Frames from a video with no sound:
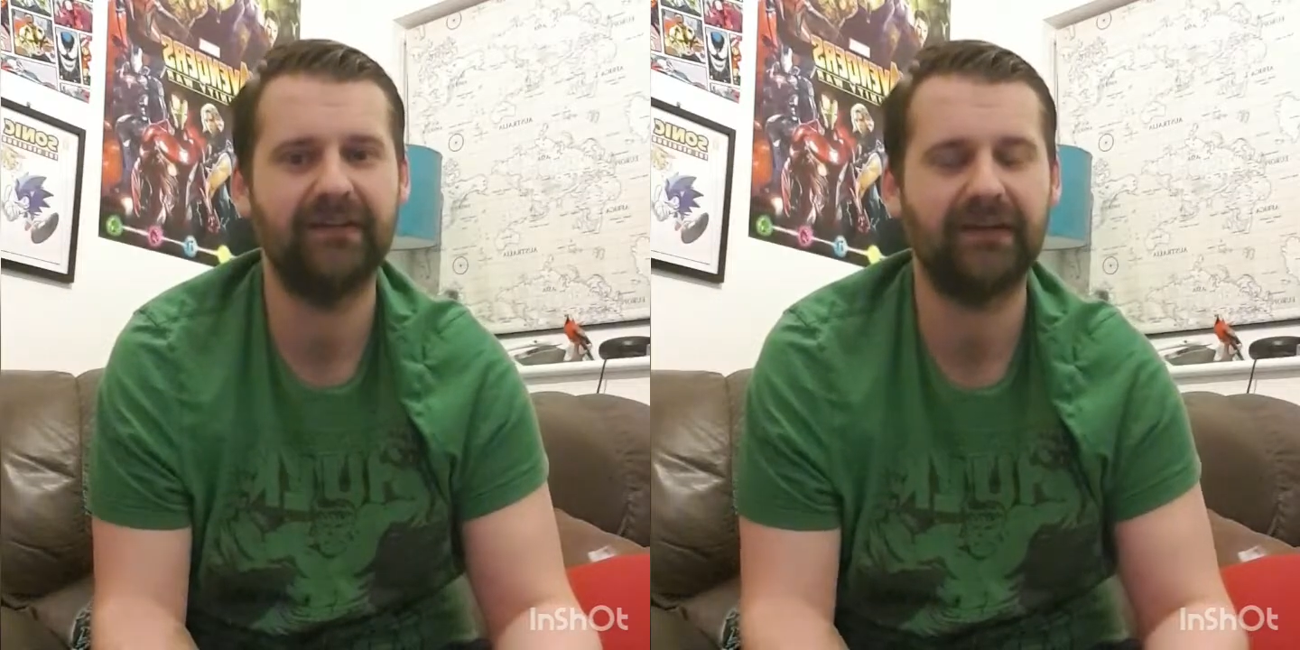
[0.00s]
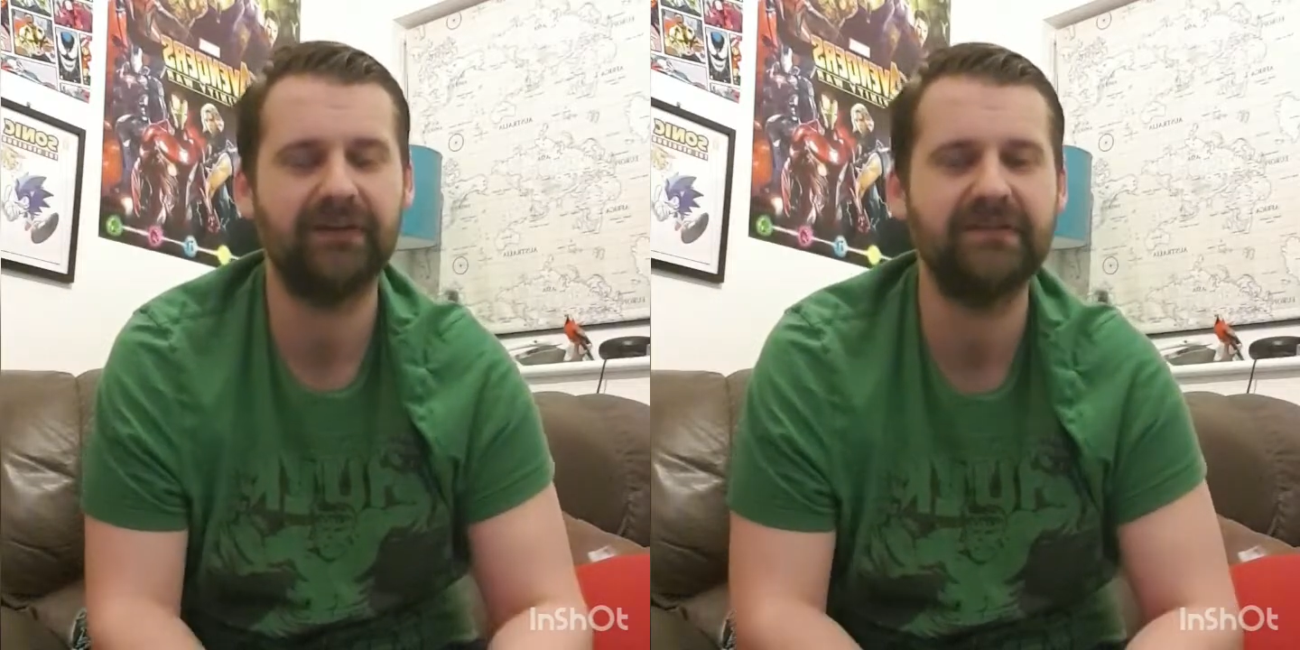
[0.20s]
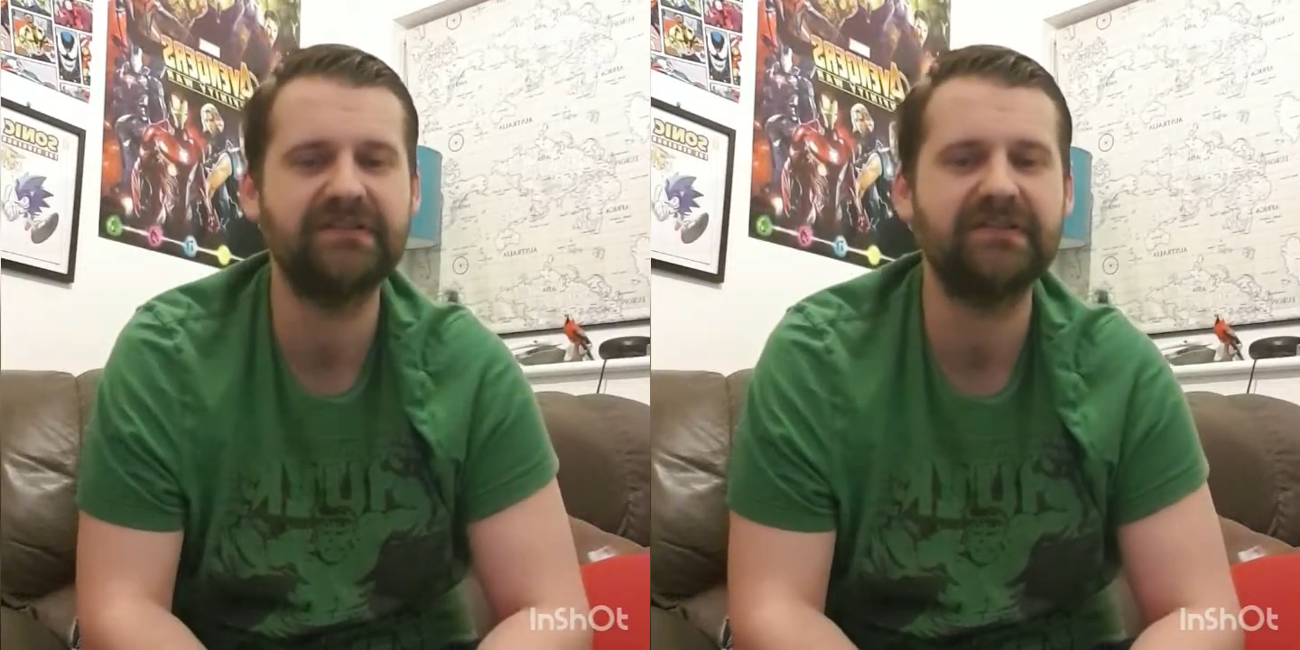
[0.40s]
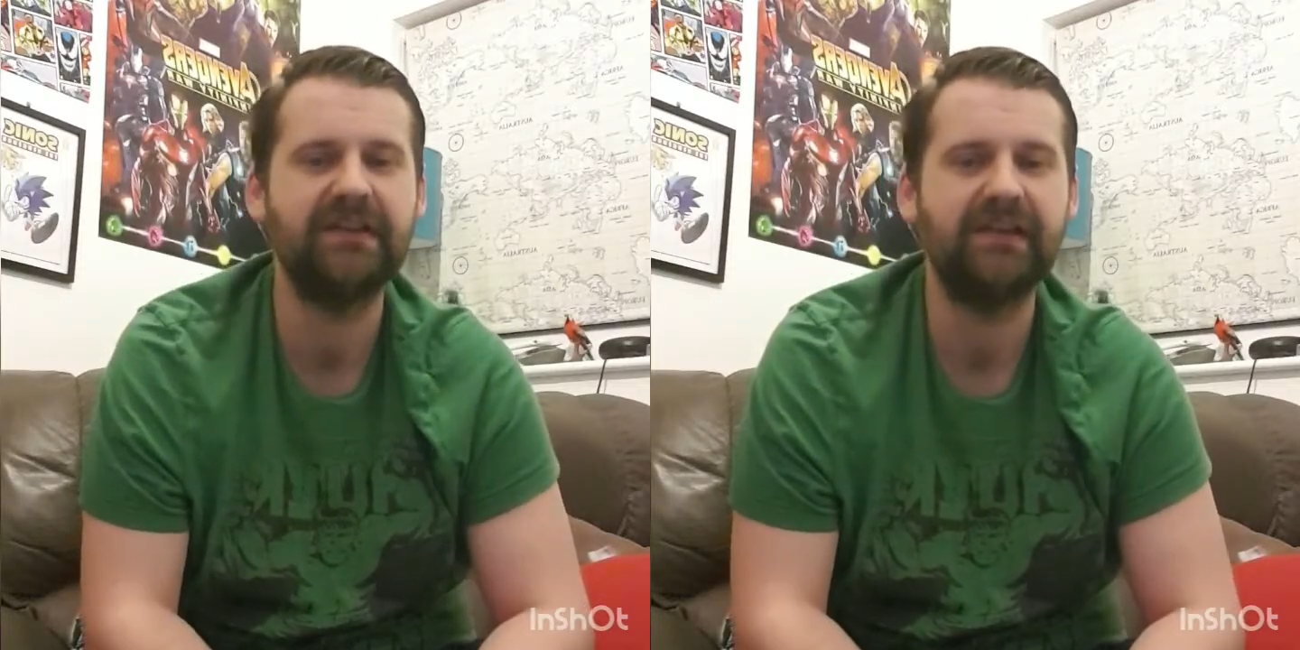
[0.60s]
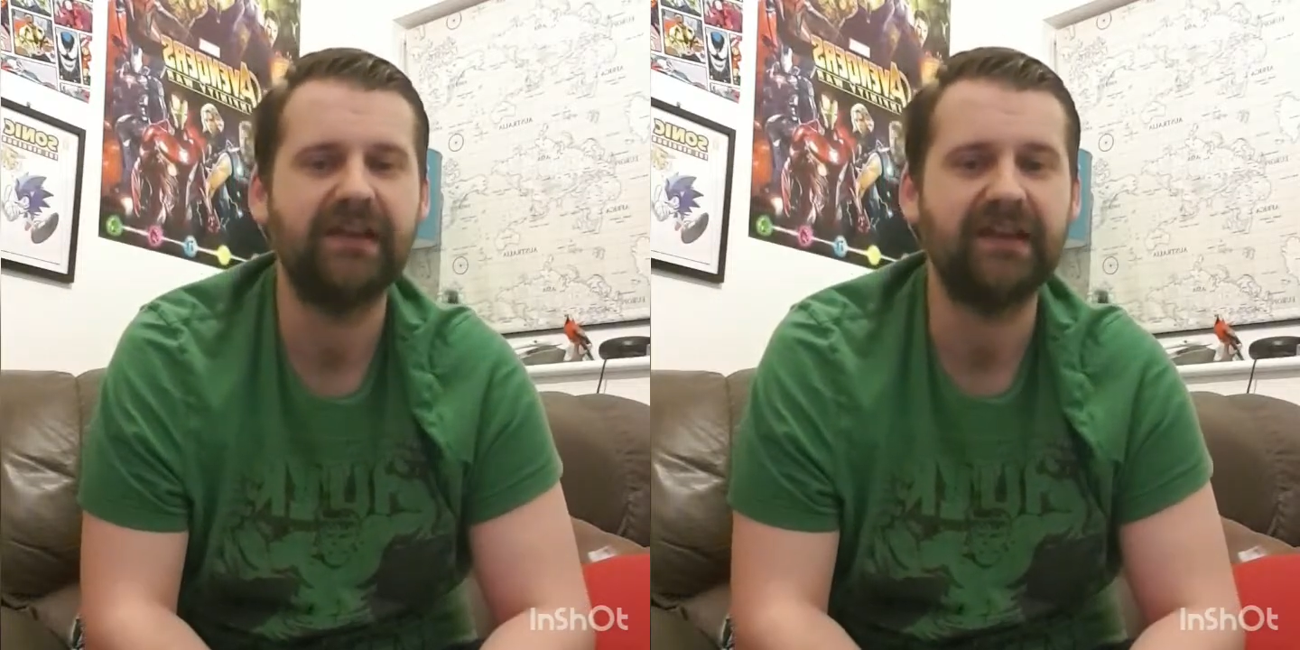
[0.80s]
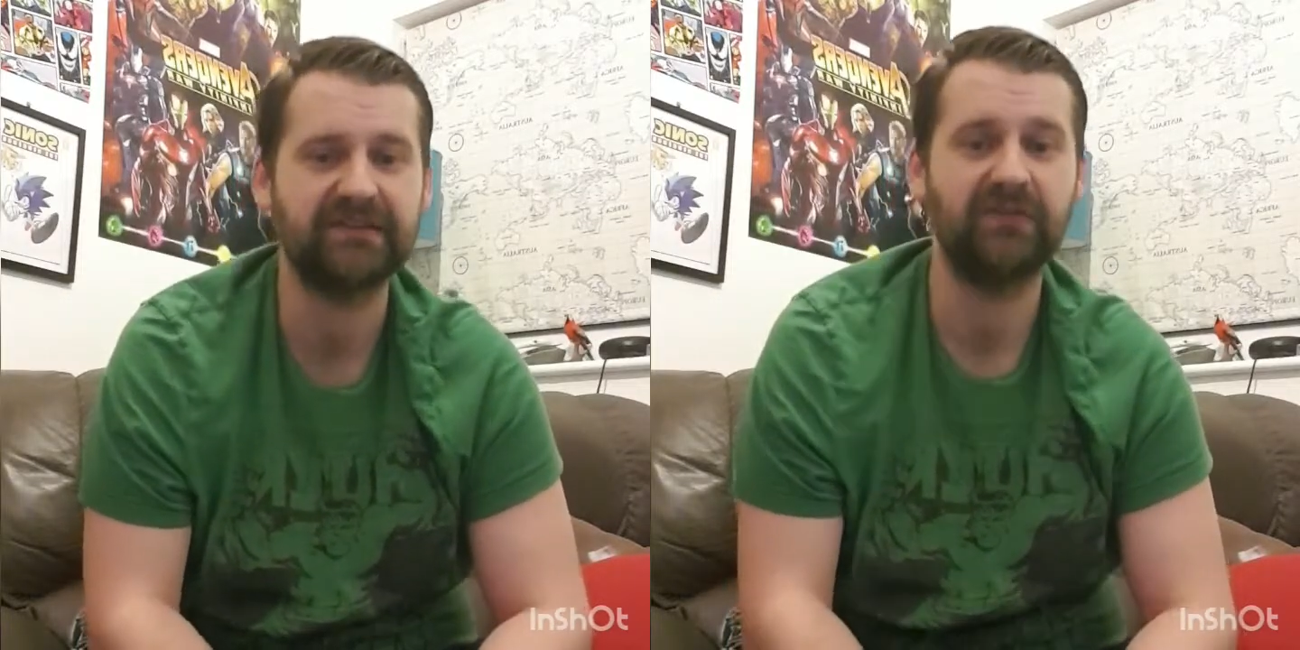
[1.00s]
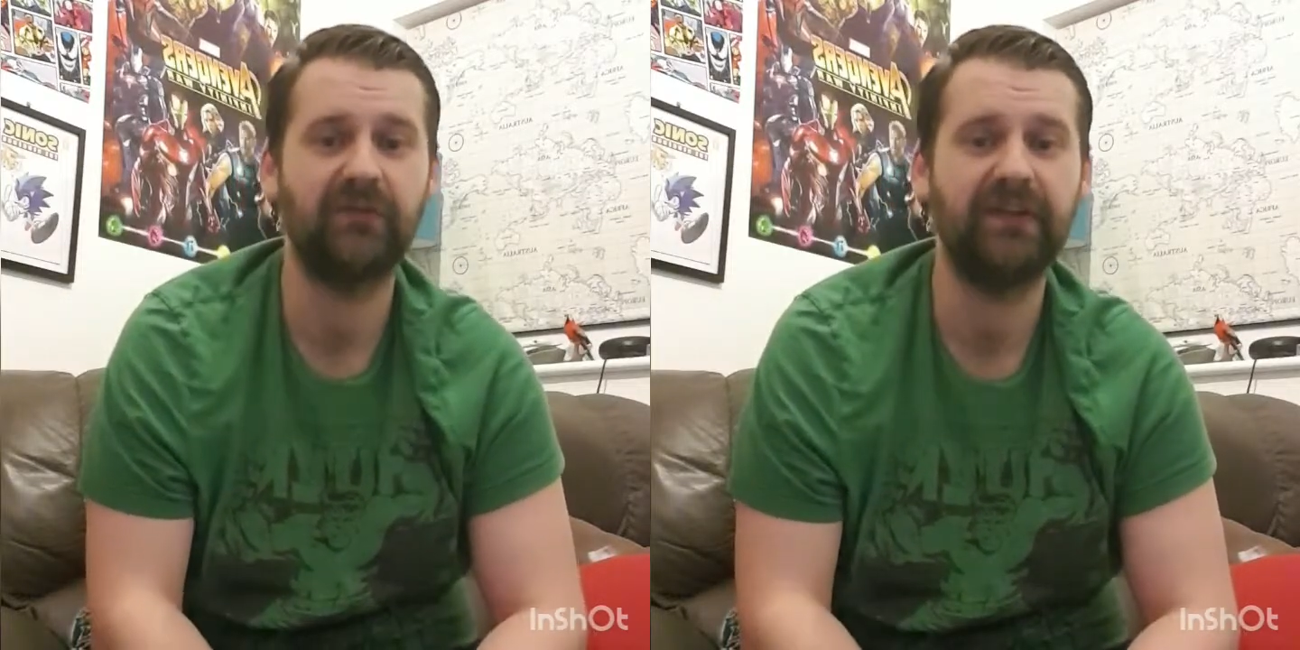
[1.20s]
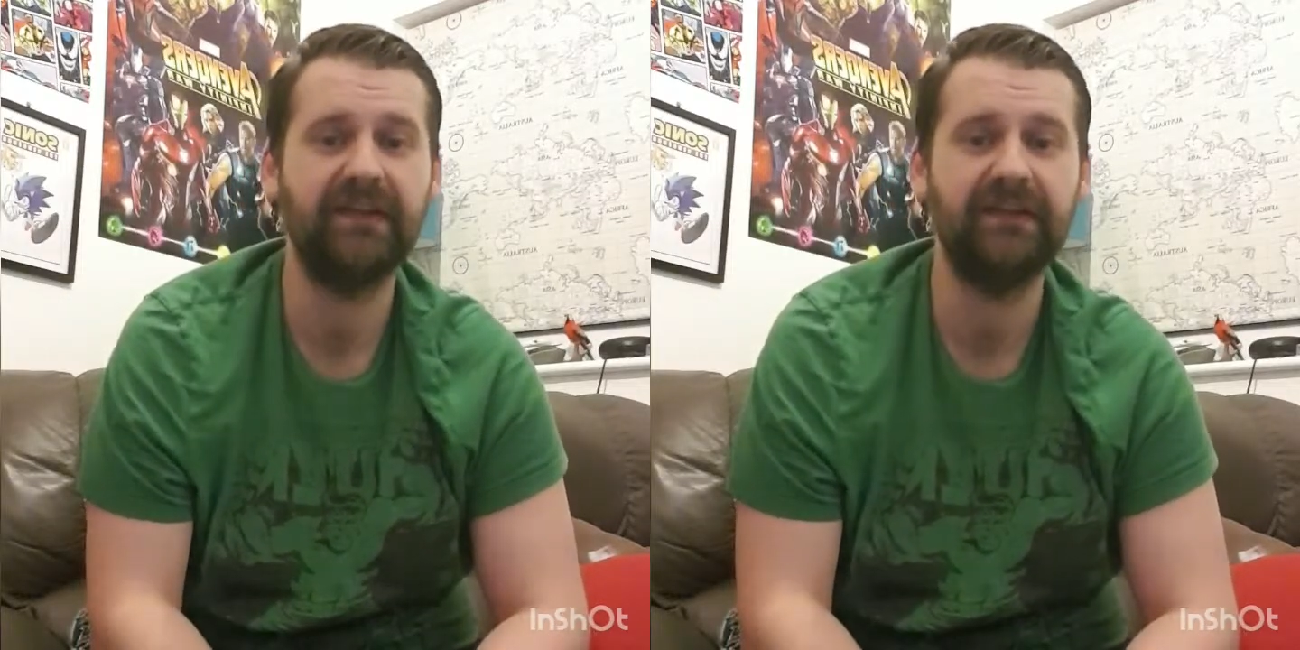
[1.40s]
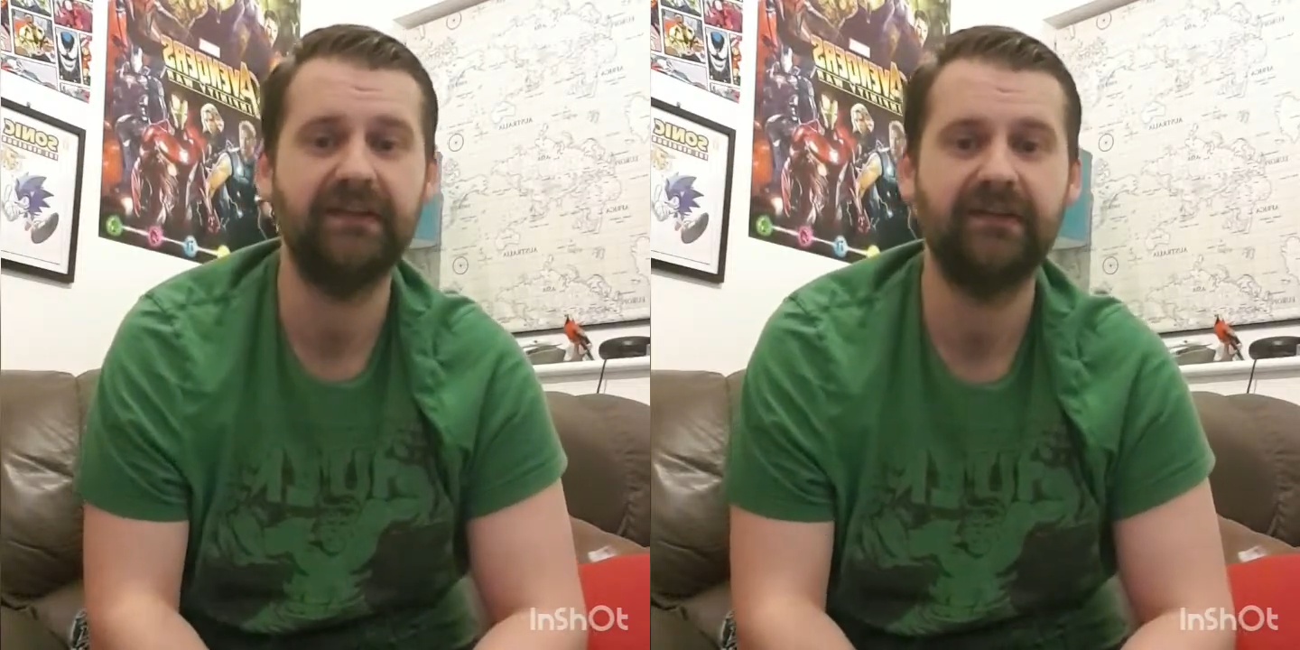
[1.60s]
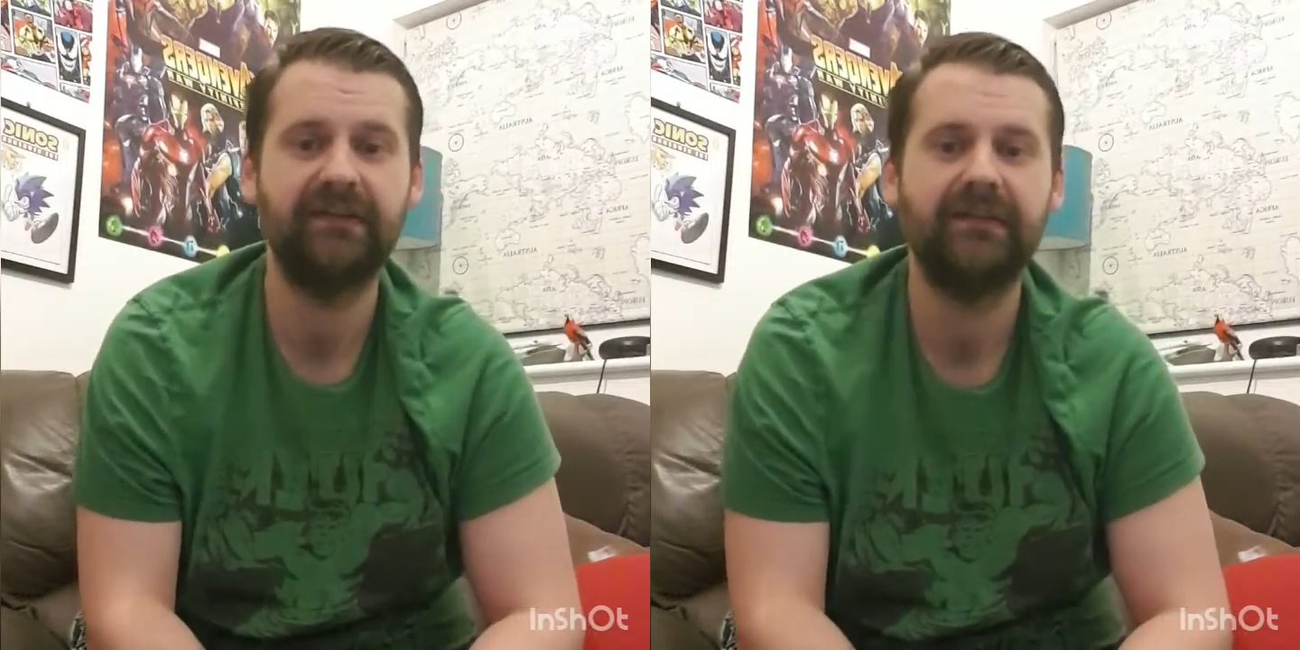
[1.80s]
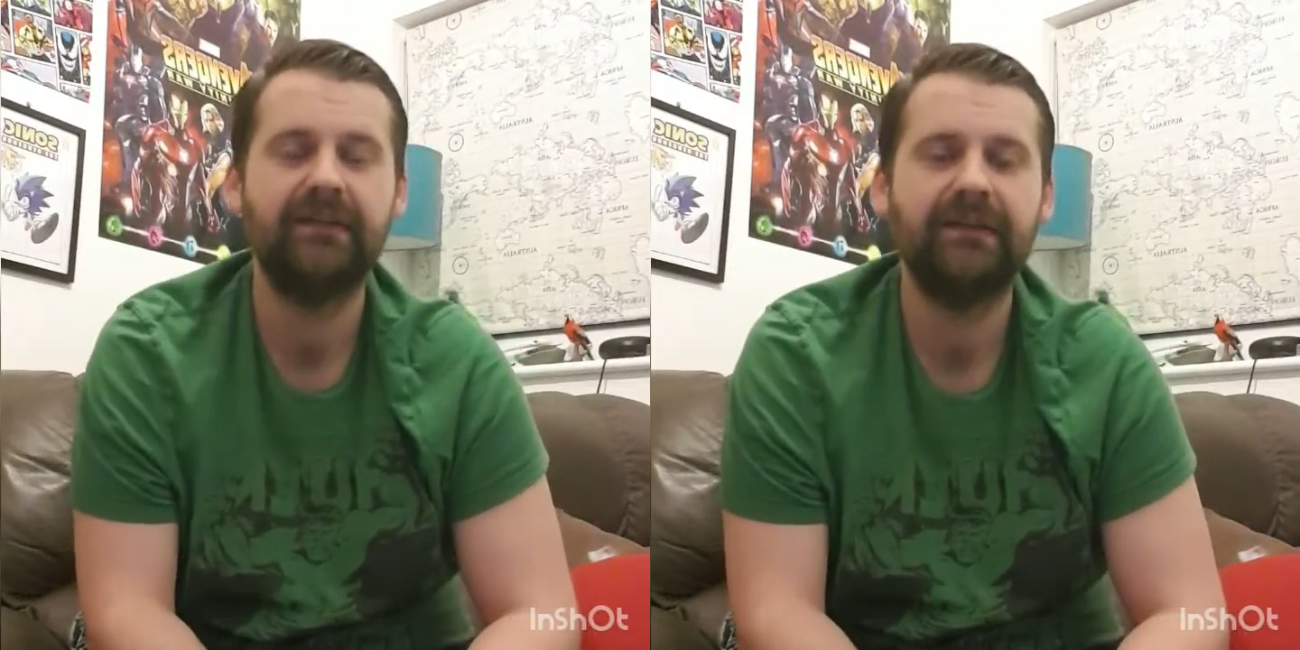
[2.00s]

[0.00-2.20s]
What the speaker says: You know, it's not needed.